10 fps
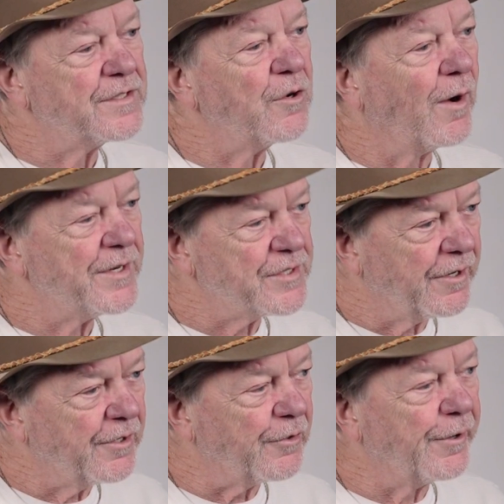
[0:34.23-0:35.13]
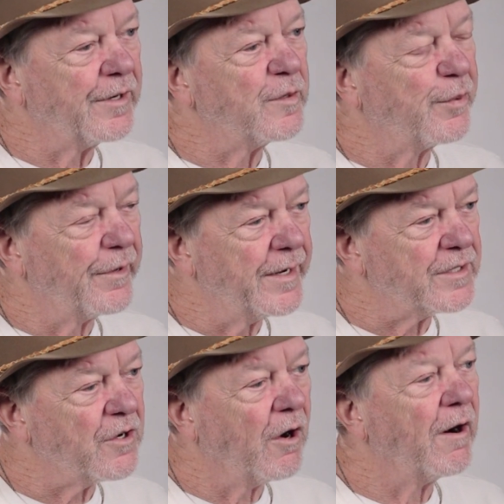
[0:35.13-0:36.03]
so I started learning to play
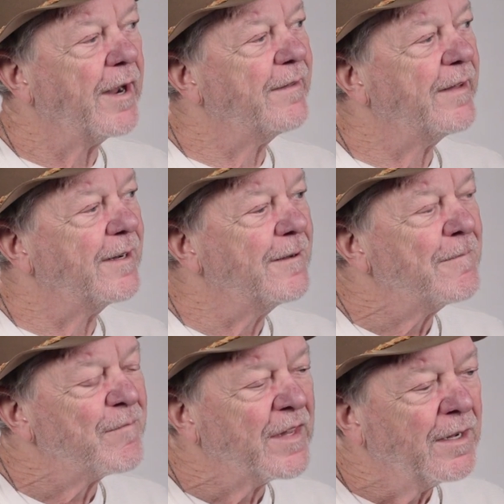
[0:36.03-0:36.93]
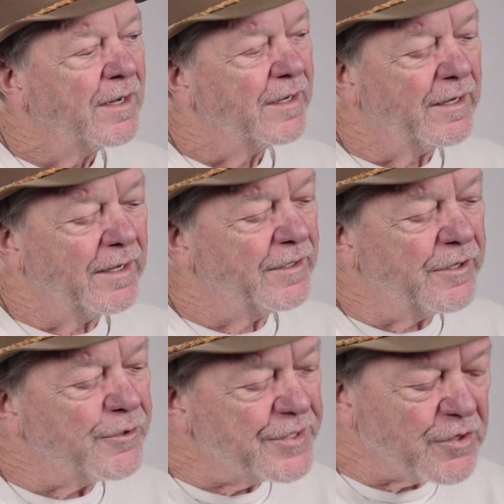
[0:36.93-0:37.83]
guitar, and then,
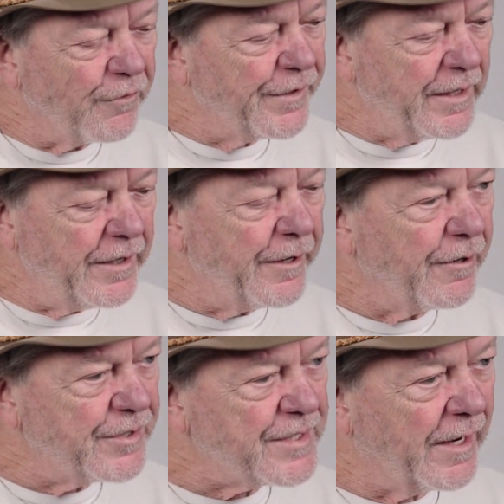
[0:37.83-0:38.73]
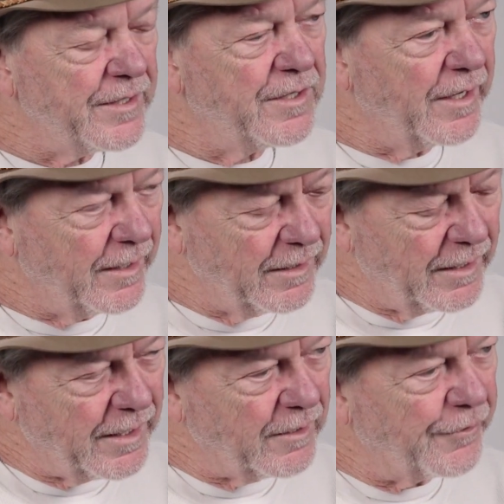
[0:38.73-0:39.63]
just over the years, I
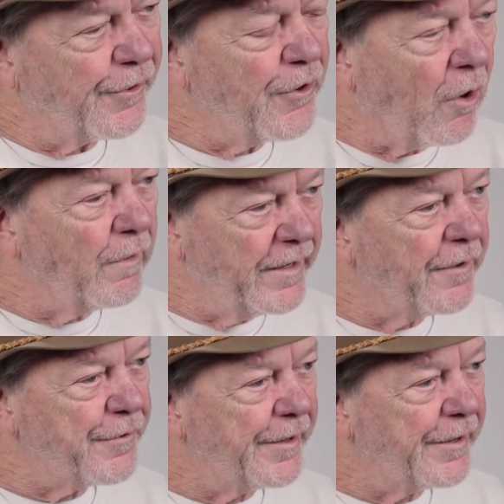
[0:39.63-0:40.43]
learned all the other